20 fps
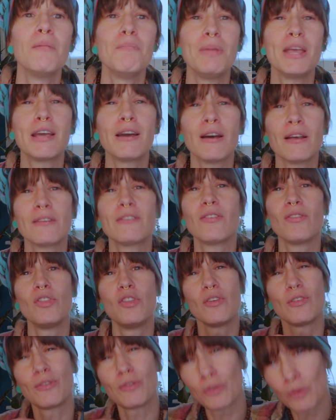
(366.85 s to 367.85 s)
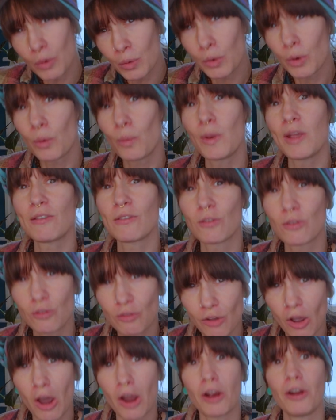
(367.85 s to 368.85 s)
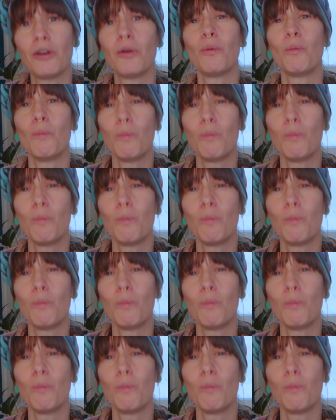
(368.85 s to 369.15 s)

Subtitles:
Because the sooner we start